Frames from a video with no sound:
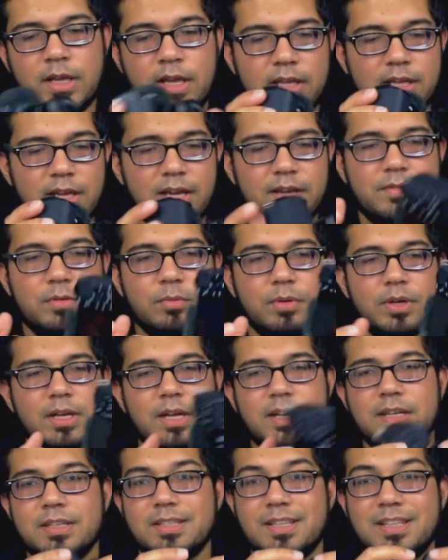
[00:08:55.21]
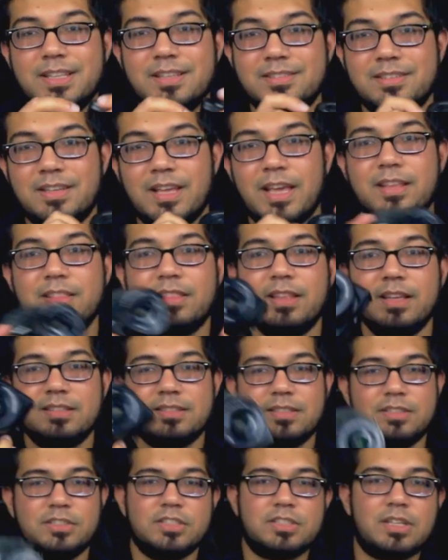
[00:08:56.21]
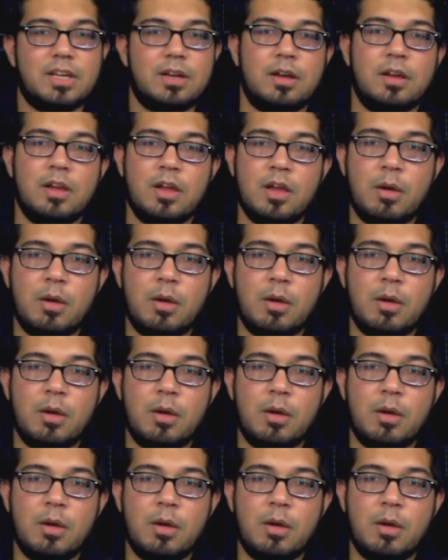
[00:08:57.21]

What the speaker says: Yeah, if you want to kind of take this and just kind of